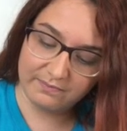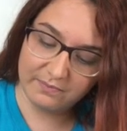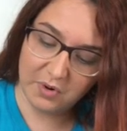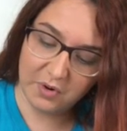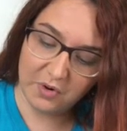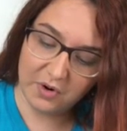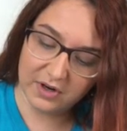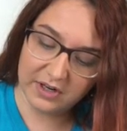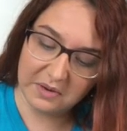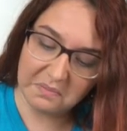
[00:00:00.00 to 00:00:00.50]

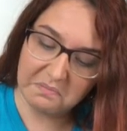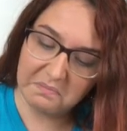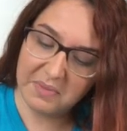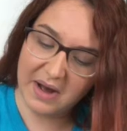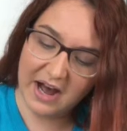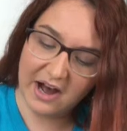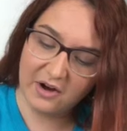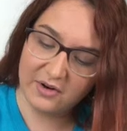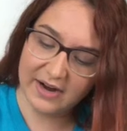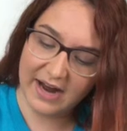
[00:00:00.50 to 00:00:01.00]
pour
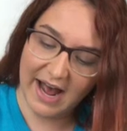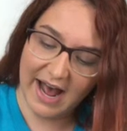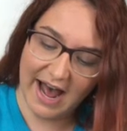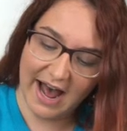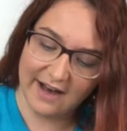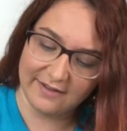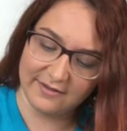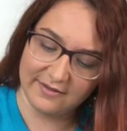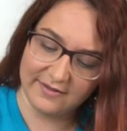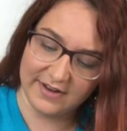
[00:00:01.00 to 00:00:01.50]
about
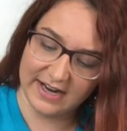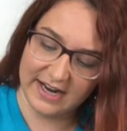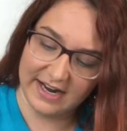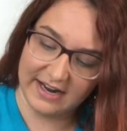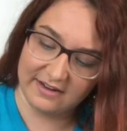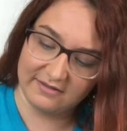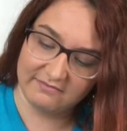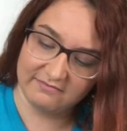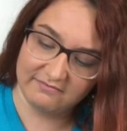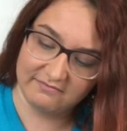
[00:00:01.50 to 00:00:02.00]
half of it in